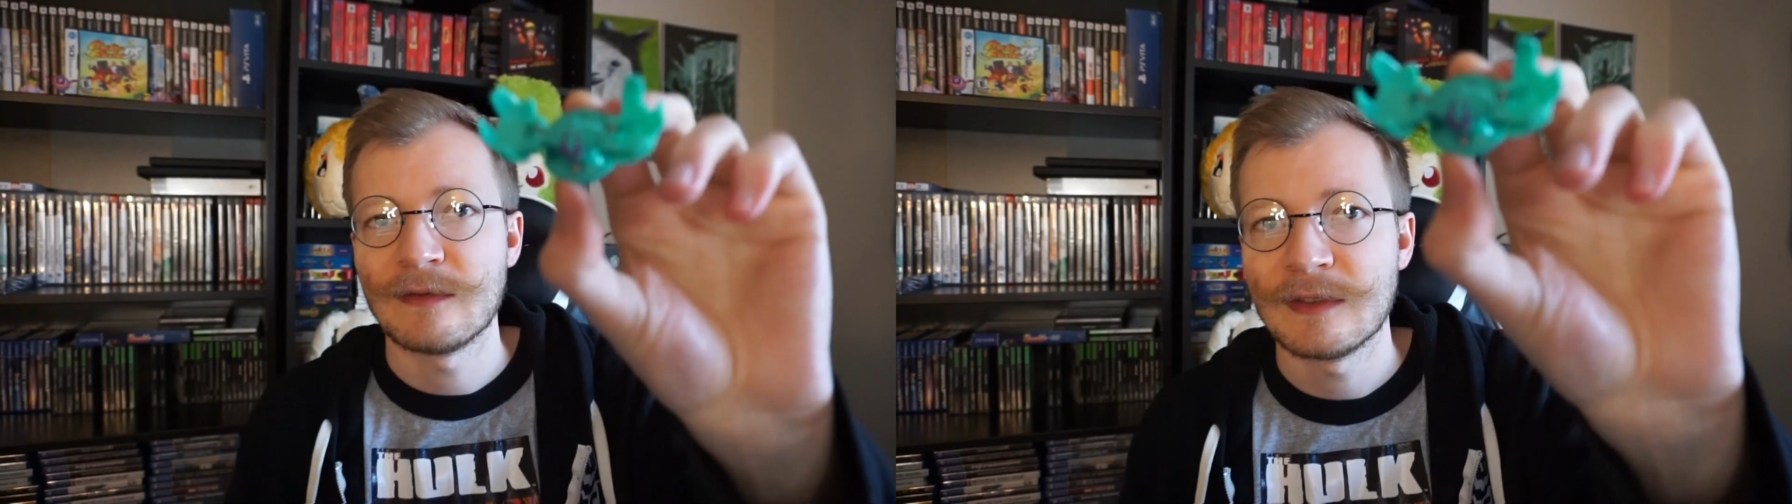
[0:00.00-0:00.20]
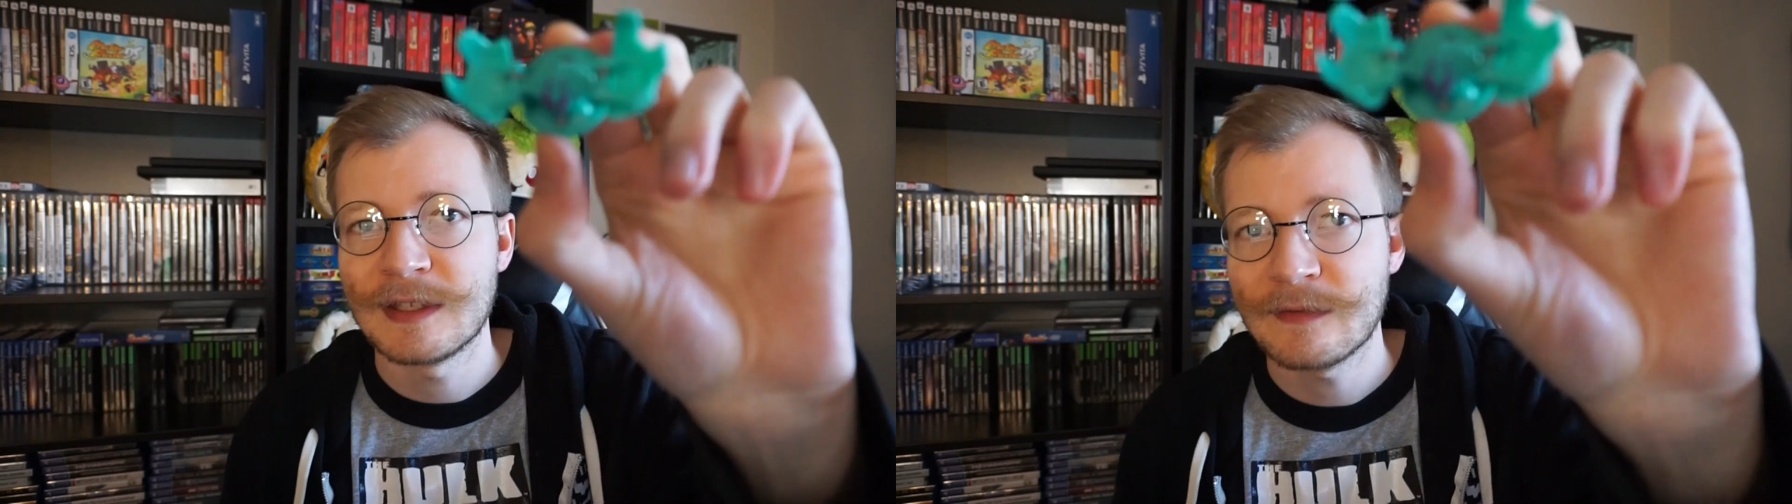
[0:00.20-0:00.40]

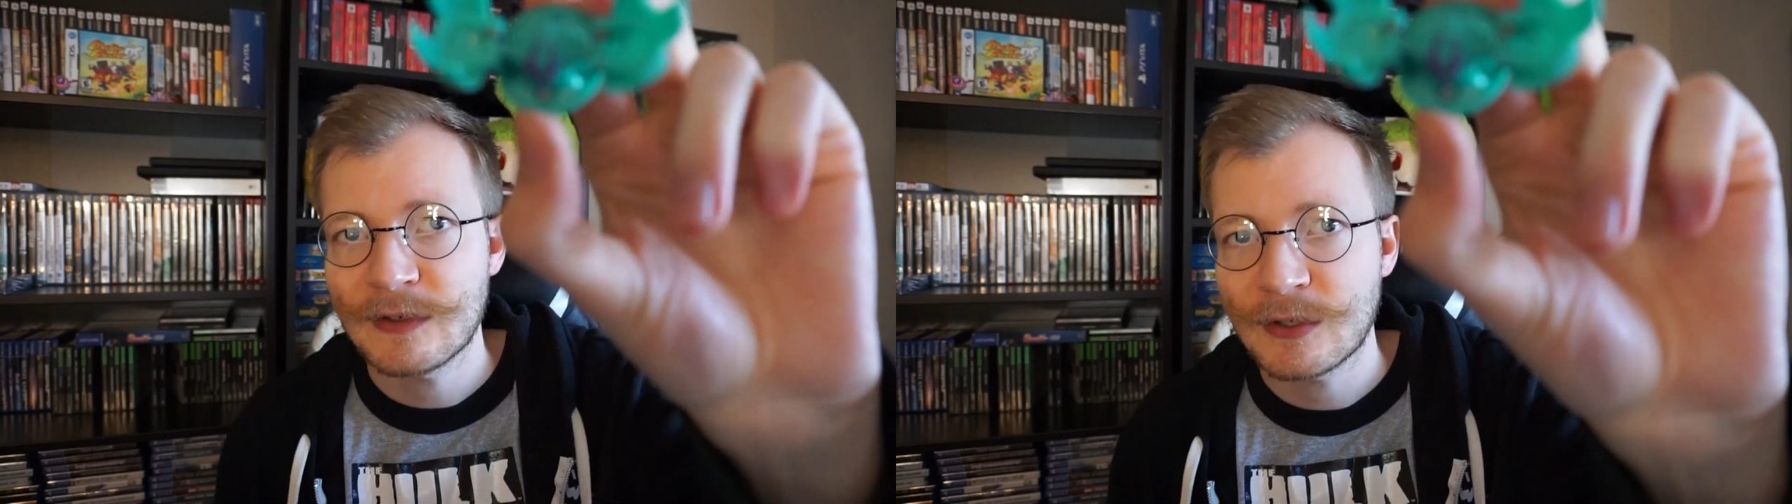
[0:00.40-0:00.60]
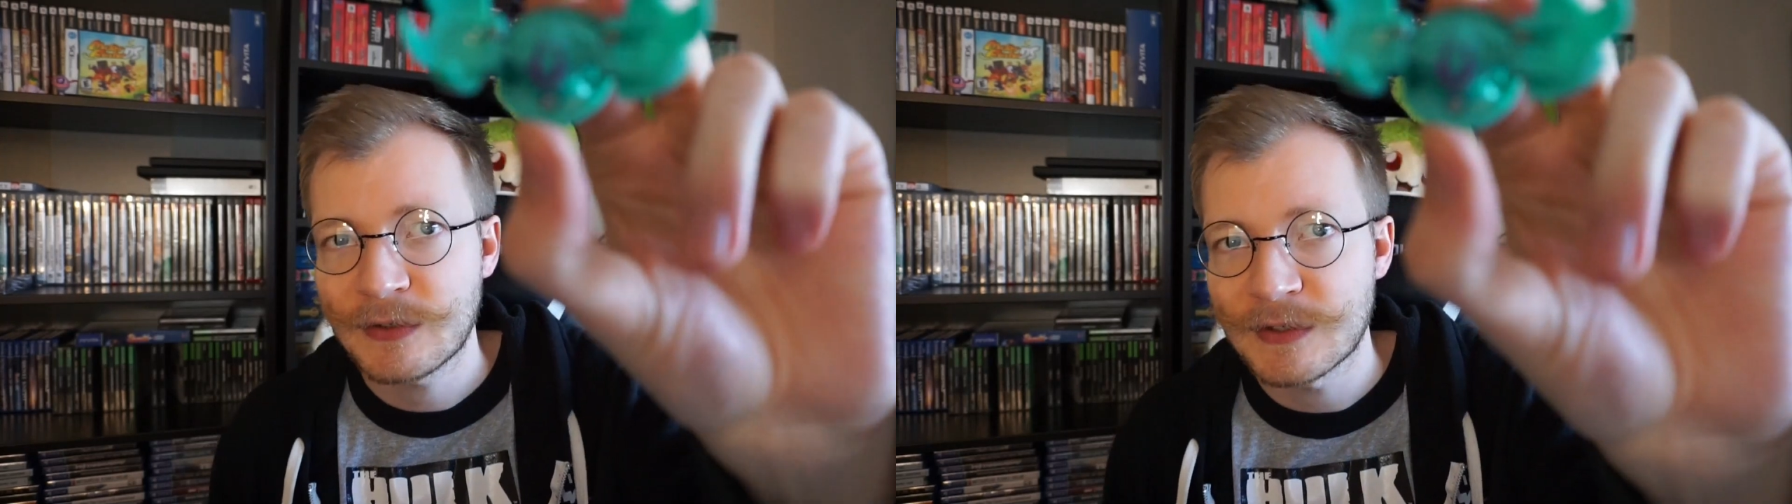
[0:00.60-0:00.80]

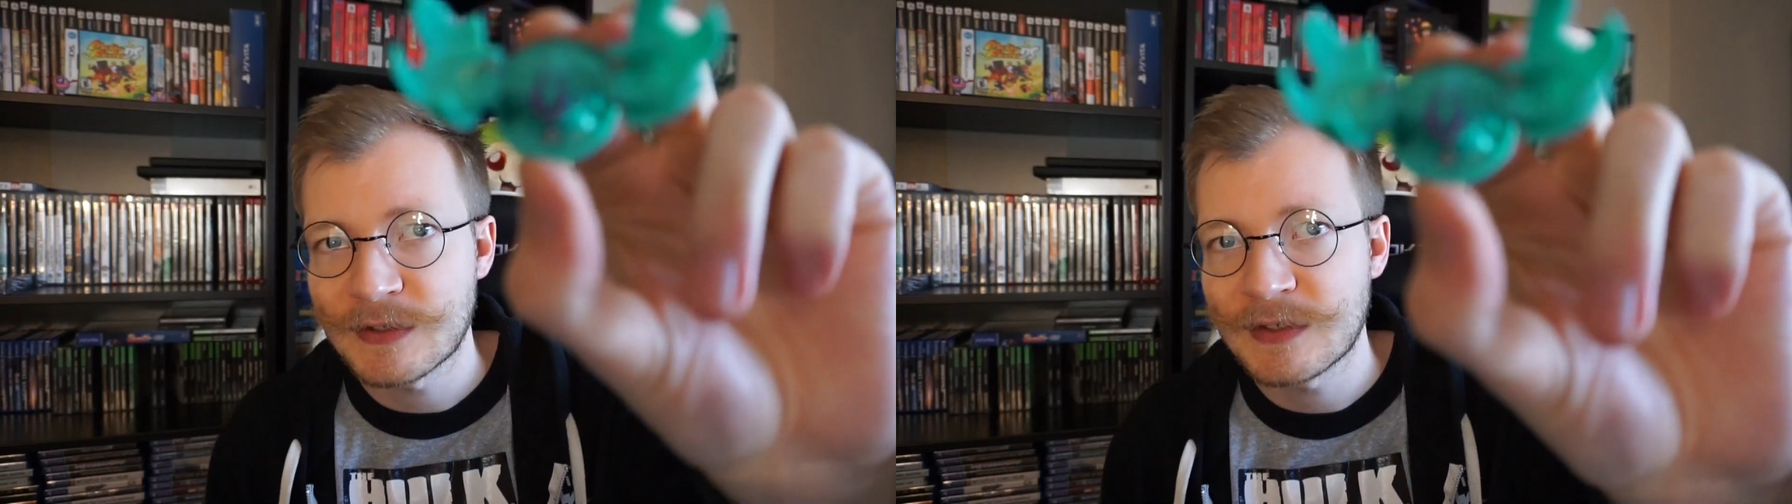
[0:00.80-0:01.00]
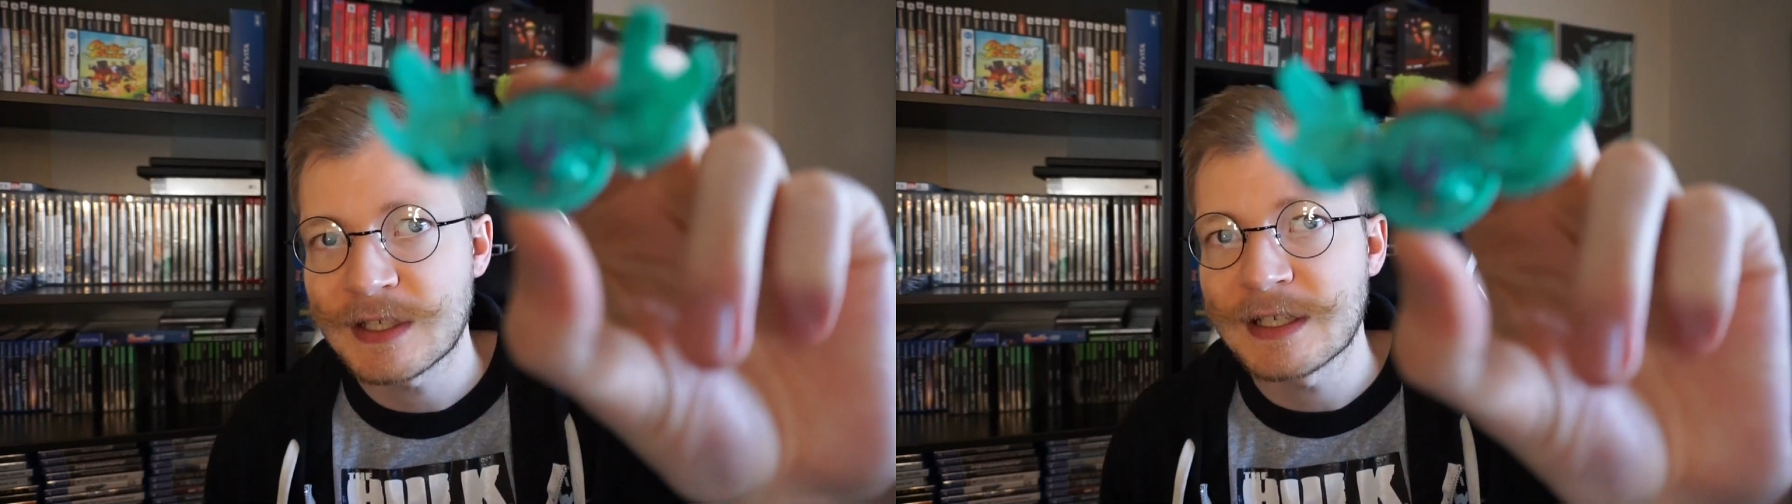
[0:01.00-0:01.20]
difficult to
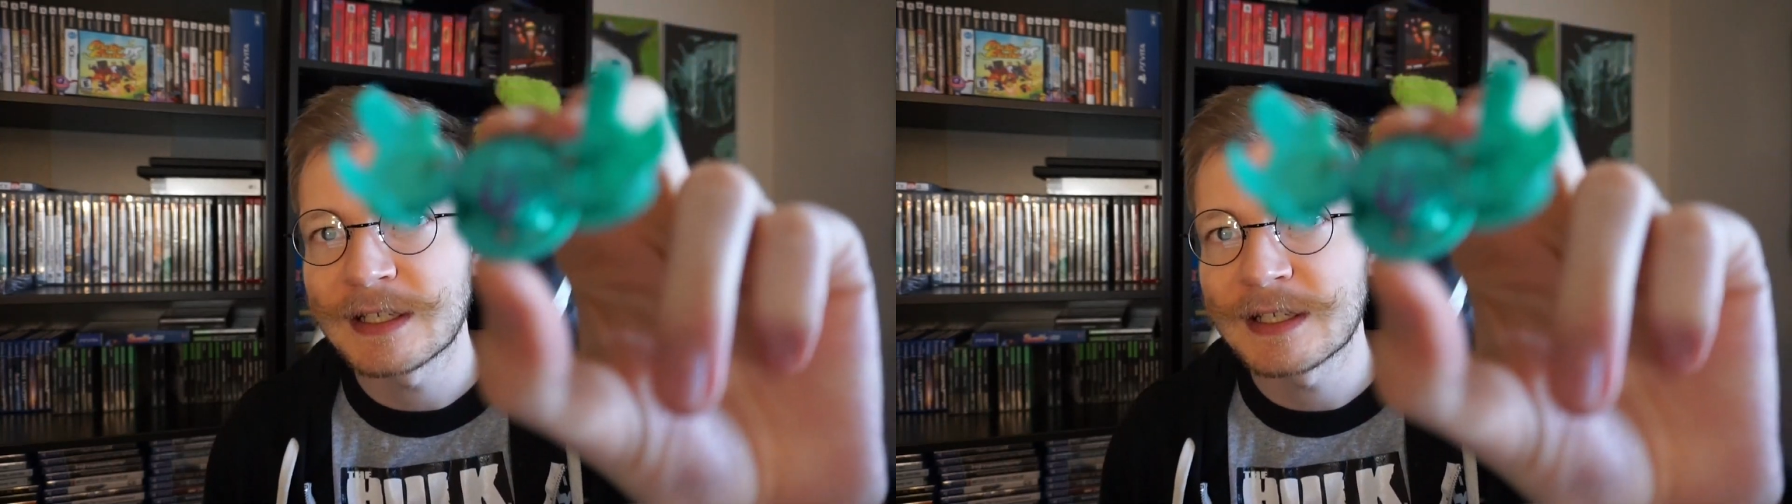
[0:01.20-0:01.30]
see and